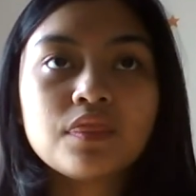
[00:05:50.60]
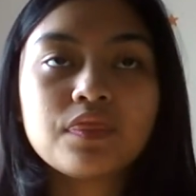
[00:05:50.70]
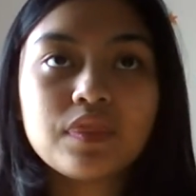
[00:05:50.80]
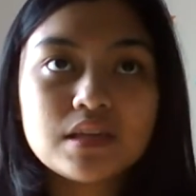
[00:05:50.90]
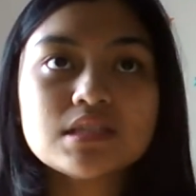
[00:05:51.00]

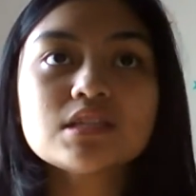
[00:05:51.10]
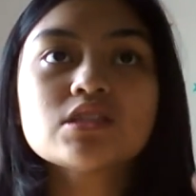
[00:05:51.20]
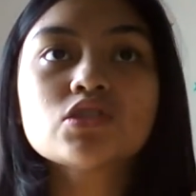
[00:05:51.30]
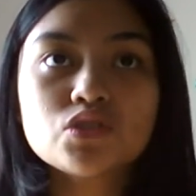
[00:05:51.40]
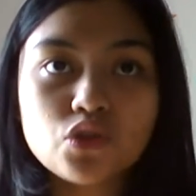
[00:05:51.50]
This is
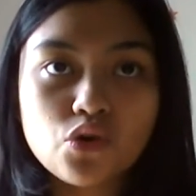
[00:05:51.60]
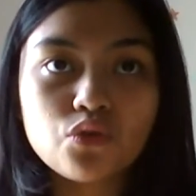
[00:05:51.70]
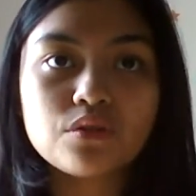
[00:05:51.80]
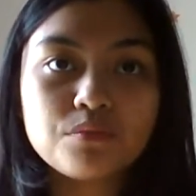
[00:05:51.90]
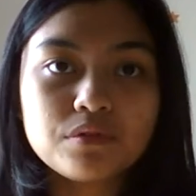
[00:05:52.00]

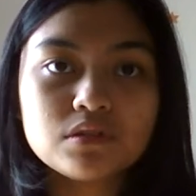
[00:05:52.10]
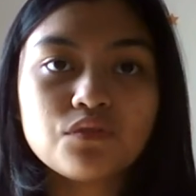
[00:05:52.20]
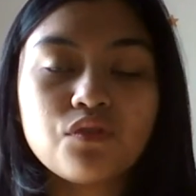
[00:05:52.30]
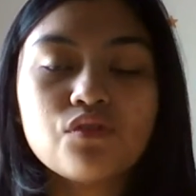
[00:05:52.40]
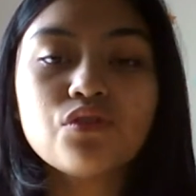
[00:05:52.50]
so
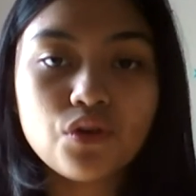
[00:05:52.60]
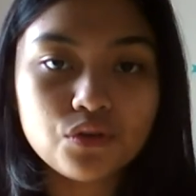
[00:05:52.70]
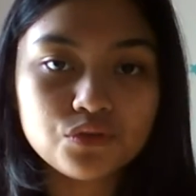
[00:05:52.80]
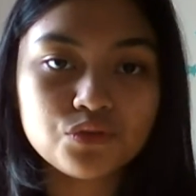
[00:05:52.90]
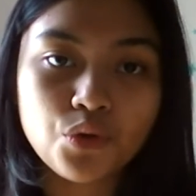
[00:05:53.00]
important for
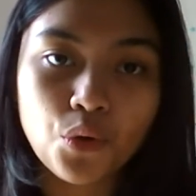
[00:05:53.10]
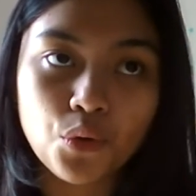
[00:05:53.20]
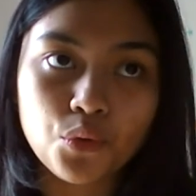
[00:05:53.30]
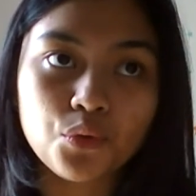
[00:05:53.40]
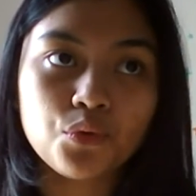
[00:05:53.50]
those
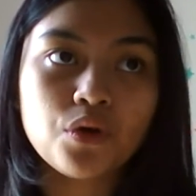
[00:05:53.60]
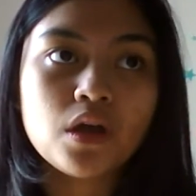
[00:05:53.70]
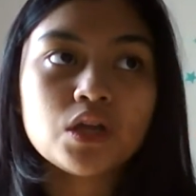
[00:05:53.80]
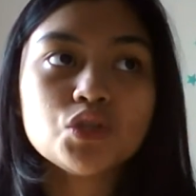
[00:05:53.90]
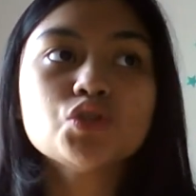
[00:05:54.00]
who
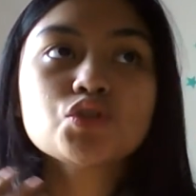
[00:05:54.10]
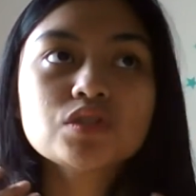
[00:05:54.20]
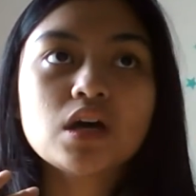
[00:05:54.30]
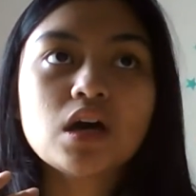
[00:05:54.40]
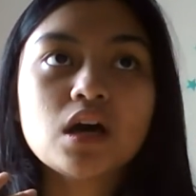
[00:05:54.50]
use
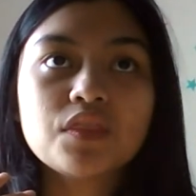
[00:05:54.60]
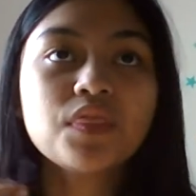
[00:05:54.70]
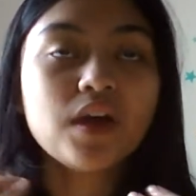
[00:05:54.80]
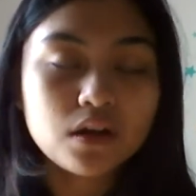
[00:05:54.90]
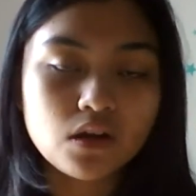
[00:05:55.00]

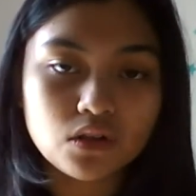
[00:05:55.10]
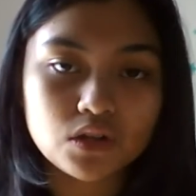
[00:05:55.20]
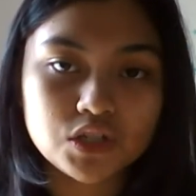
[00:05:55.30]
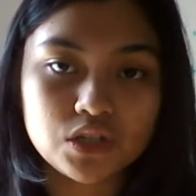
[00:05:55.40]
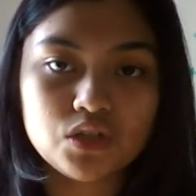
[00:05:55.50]

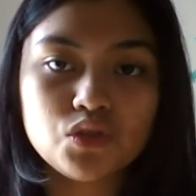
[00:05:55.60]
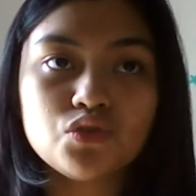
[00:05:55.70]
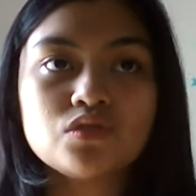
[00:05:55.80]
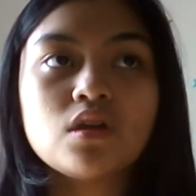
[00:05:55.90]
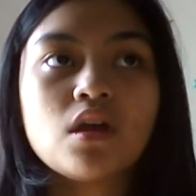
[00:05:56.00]
technology,
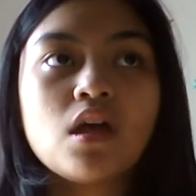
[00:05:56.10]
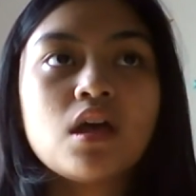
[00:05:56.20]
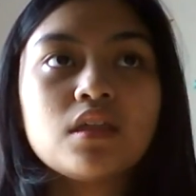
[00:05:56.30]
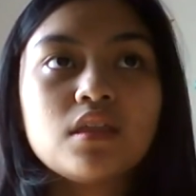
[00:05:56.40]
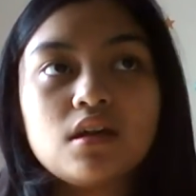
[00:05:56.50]
use
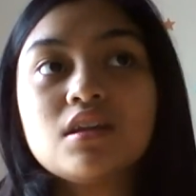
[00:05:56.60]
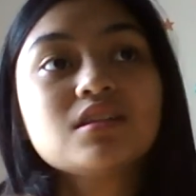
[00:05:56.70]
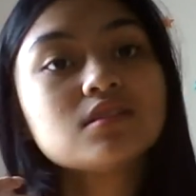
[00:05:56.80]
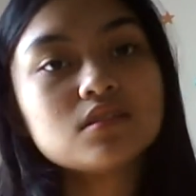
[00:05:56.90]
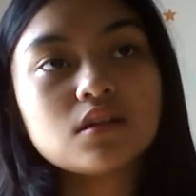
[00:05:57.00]
an
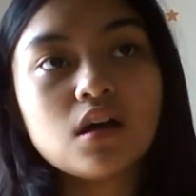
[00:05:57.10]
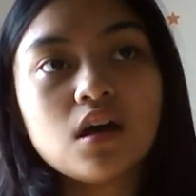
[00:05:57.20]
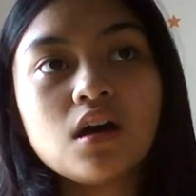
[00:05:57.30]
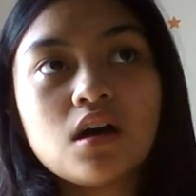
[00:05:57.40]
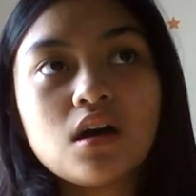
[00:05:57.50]

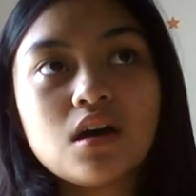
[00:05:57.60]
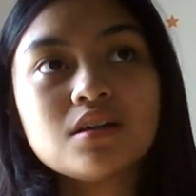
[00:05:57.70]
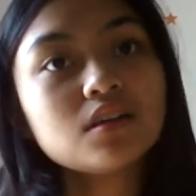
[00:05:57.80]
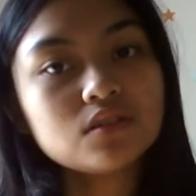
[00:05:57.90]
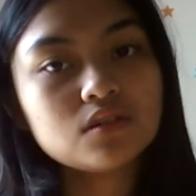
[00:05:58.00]

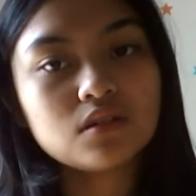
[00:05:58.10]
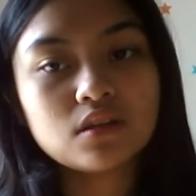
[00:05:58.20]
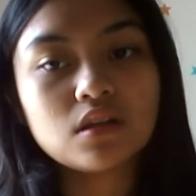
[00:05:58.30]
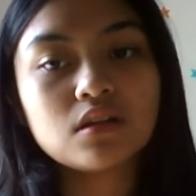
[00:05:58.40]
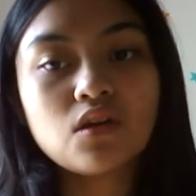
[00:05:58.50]

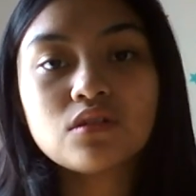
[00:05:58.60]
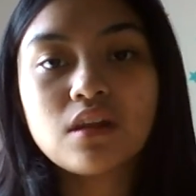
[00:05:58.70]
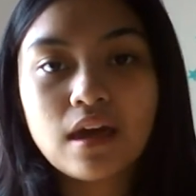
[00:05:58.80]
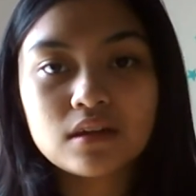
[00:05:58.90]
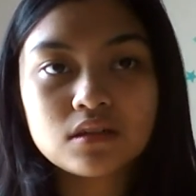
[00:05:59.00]
internet and
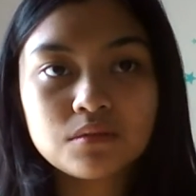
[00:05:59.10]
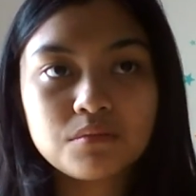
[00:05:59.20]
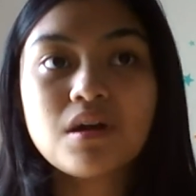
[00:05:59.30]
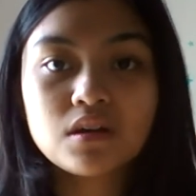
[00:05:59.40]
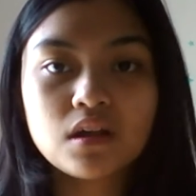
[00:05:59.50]
online
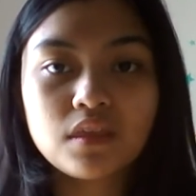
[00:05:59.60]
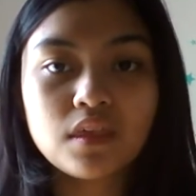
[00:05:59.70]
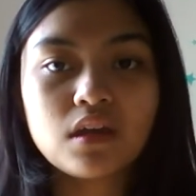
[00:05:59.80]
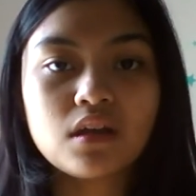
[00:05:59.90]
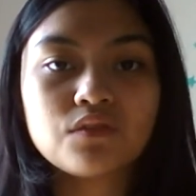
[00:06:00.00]

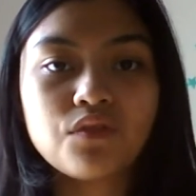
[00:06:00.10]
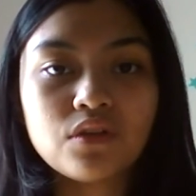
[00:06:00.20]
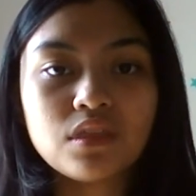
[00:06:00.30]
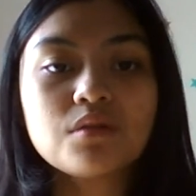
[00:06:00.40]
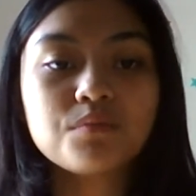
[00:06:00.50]
marketing for
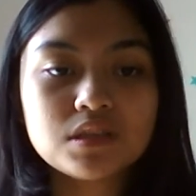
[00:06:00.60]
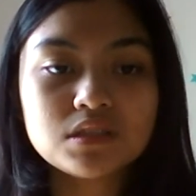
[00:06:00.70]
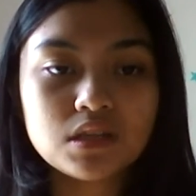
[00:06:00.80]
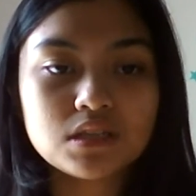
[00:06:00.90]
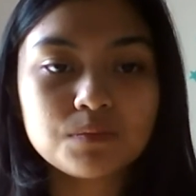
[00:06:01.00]
their
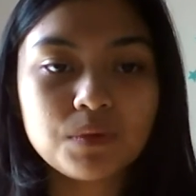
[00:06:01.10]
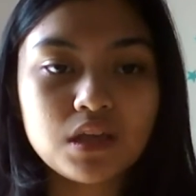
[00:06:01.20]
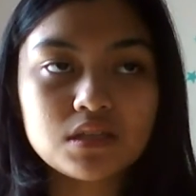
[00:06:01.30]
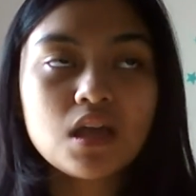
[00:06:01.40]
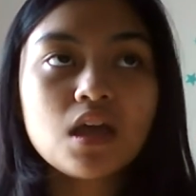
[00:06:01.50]
business,
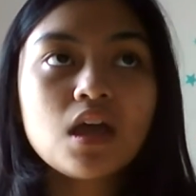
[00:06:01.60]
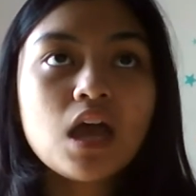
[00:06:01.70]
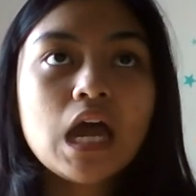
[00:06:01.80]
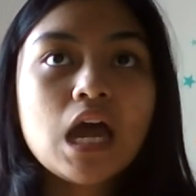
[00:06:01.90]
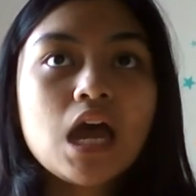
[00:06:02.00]
because
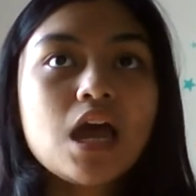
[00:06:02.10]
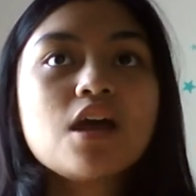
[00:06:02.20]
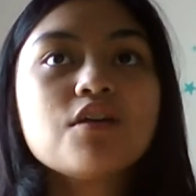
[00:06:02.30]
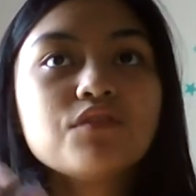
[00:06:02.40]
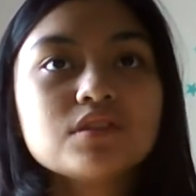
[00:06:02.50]

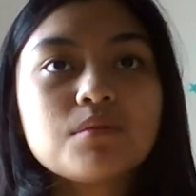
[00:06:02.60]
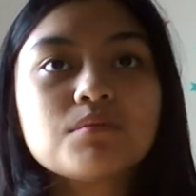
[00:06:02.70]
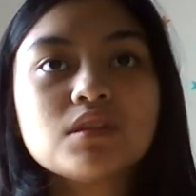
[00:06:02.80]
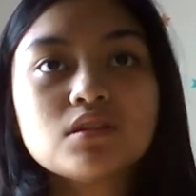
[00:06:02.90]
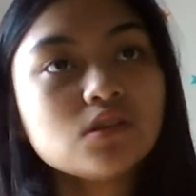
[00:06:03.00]
every
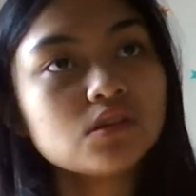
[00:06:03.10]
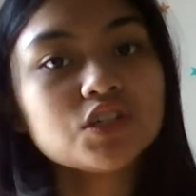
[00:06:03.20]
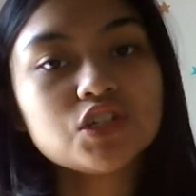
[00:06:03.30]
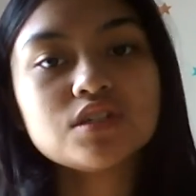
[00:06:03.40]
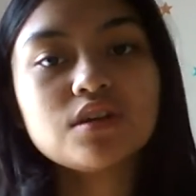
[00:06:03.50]

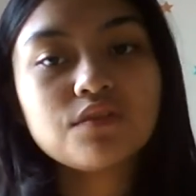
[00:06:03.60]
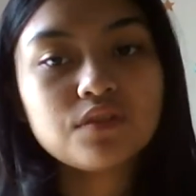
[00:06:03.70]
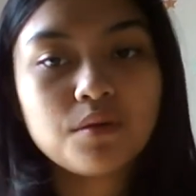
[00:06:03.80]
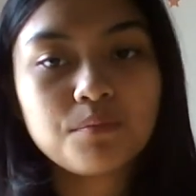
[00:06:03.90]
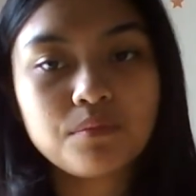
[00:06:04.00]
technology
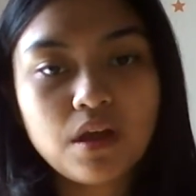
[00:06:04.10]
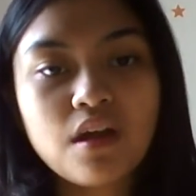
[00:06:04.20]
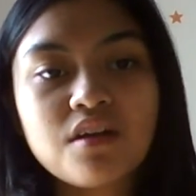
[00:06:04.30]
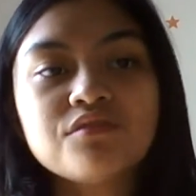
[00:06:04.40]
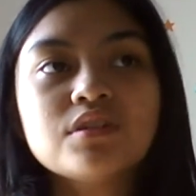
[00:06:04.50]
develop
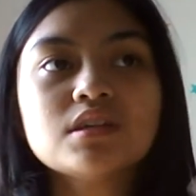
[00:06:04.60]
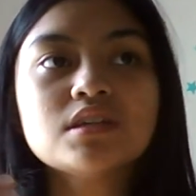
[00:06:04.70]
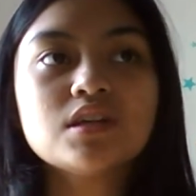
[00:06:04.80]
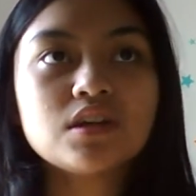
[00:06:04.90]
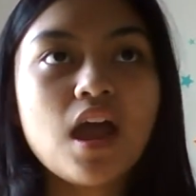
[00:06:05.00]
every
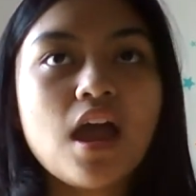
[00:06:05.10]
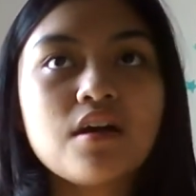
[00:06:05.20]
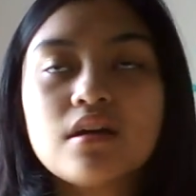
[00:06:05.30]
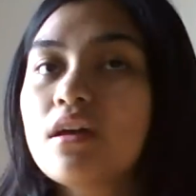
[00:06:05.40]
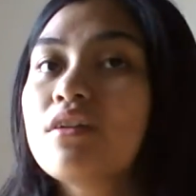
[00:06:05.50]
year,
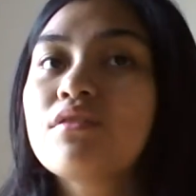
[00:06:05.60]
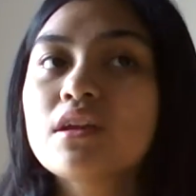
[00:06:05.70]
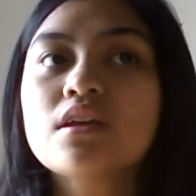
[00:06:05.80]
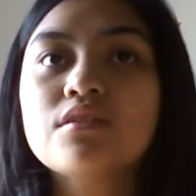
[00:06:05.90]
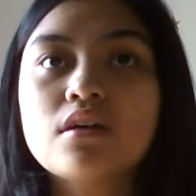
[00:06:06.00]
even
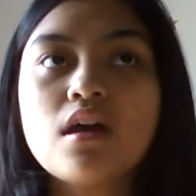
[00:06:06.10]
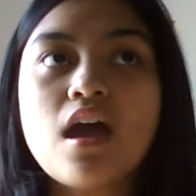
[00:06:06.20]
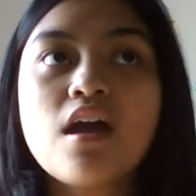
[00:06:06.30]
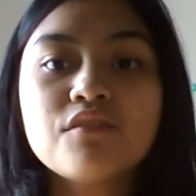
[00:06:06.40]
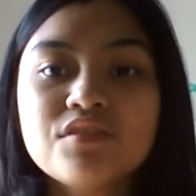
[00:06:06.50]
if
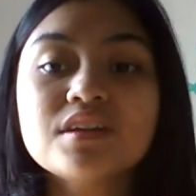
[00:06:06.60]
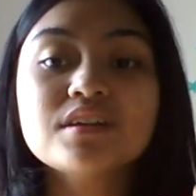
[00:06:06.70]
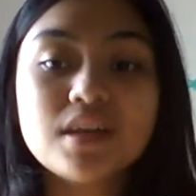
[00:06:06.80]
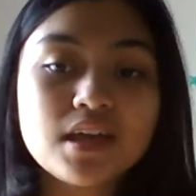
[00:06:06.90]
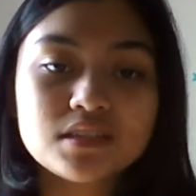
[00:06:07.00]
every
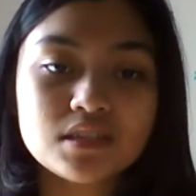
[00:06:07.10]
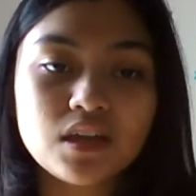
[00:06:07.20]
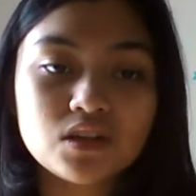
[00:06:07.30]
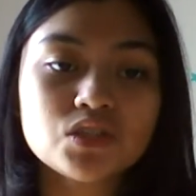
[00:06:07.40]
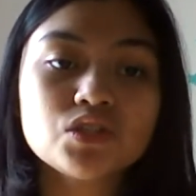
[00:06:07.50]
day
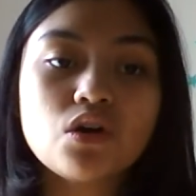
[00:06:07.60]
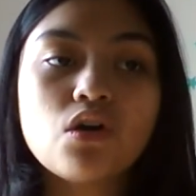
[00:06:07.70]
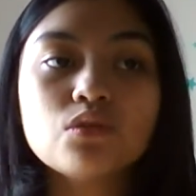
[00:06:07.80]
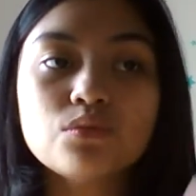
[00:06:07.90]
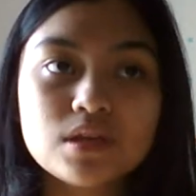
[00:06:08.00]
there's
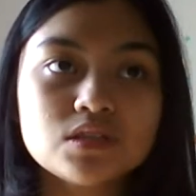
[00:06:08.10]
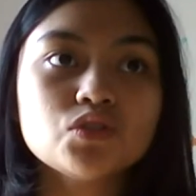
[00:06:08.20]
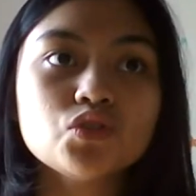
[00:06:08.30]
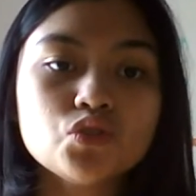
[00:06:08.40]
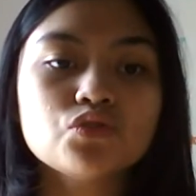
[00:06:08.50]
always
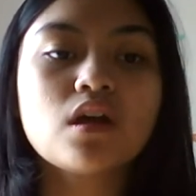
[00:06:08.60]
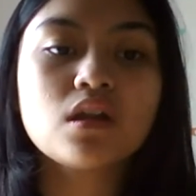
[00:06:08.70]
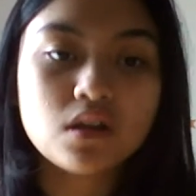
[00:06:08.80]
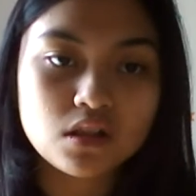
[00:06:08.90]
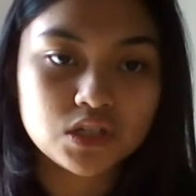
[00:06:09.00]
new
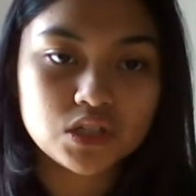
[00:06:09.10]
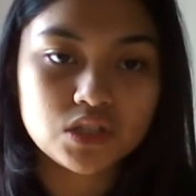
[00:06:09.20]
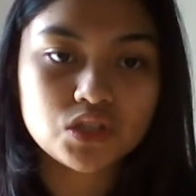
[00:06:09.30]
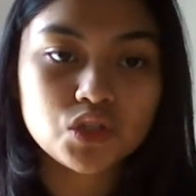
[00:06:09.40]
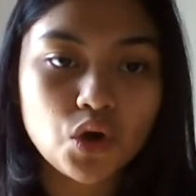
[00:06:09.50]
technology,
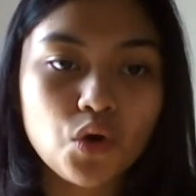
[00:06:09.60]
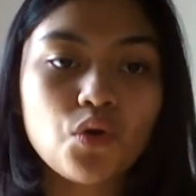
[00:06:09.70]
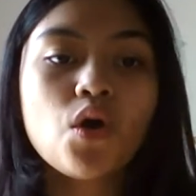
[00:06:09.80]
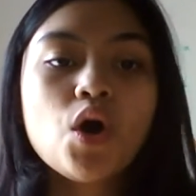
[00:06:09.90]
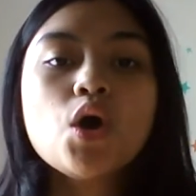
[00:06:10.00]
so
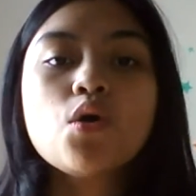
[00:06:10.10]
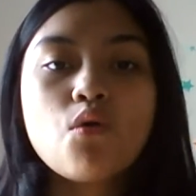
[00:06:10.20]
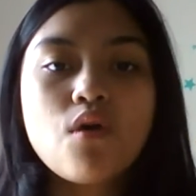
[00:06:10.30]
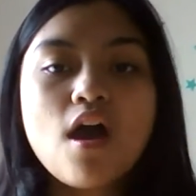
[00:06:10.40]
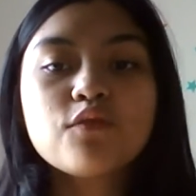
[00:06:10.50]

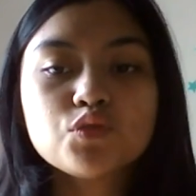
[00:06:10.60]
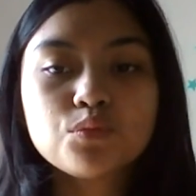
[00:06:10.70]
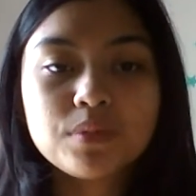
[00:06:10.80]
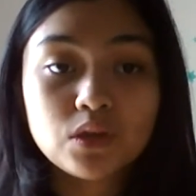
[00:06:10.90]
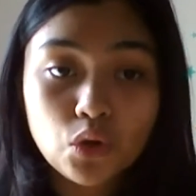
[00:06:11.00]
we have to
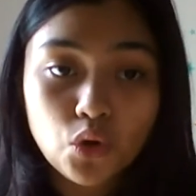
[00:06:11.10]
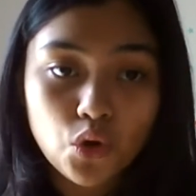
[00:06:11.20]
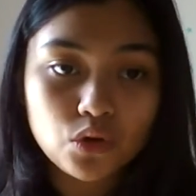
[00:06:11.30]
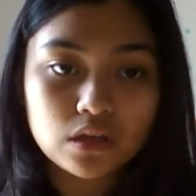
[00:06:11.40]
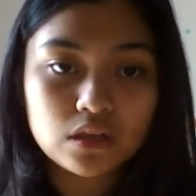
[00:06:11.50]
be
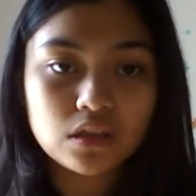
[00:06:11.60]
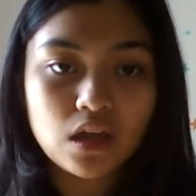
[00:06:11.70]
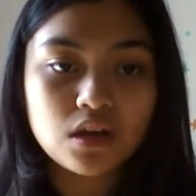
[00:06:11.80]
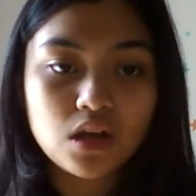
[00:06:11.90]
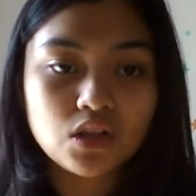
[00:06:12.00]
good in
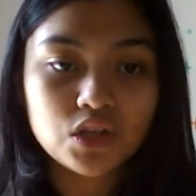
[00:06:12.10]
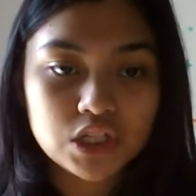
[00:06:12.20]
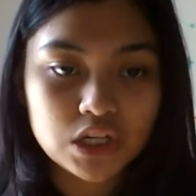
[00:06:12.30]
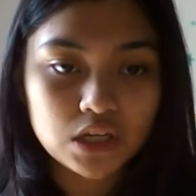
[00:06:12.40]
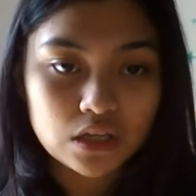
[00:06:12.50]

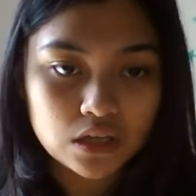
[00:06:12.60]
technology.